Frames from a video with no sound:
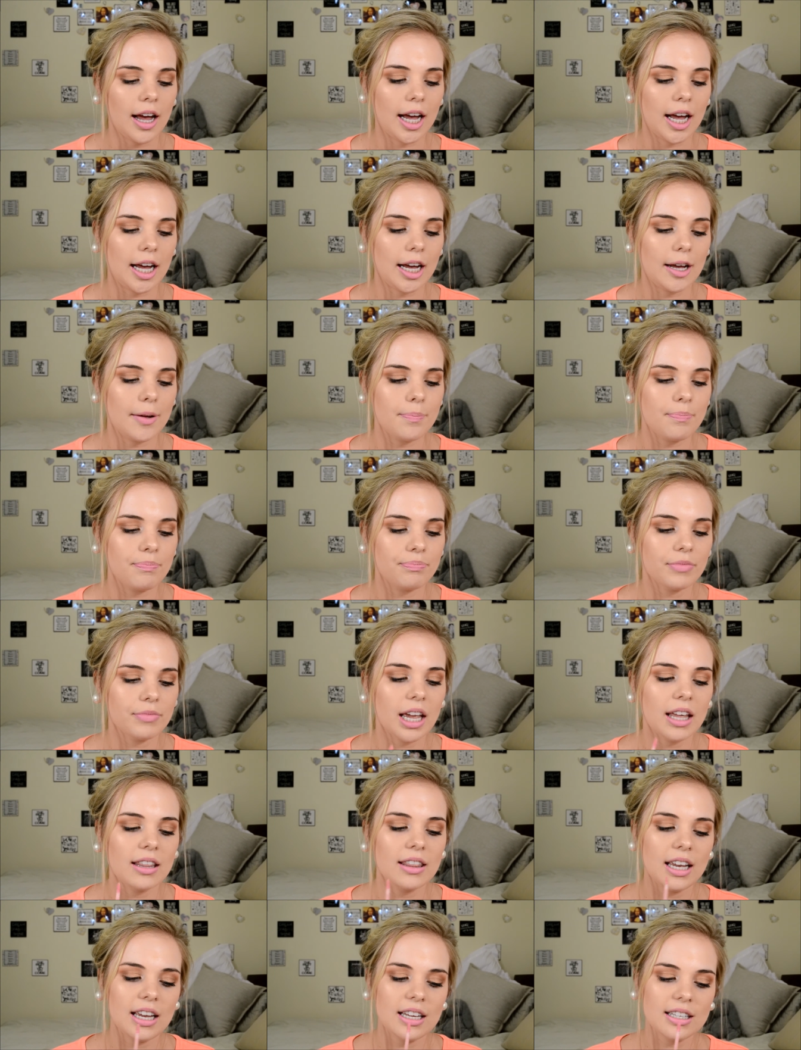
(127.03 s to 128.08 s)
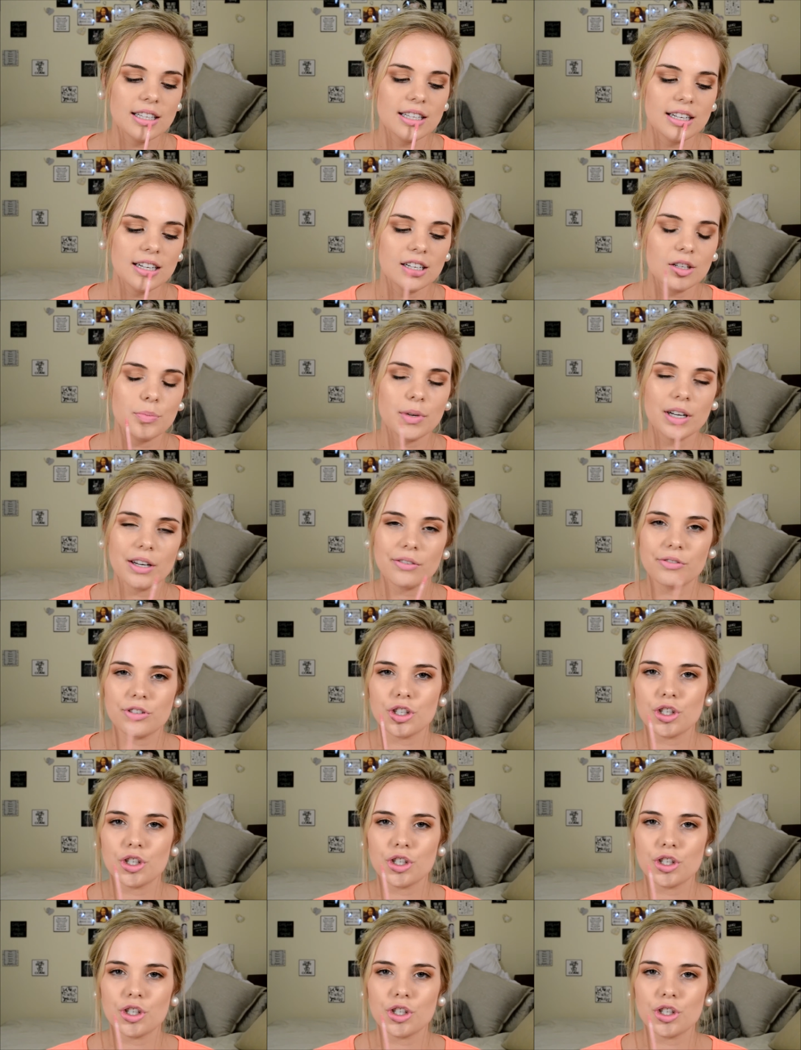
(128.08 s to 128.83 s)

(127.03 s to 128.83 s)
Um, there is a little bit of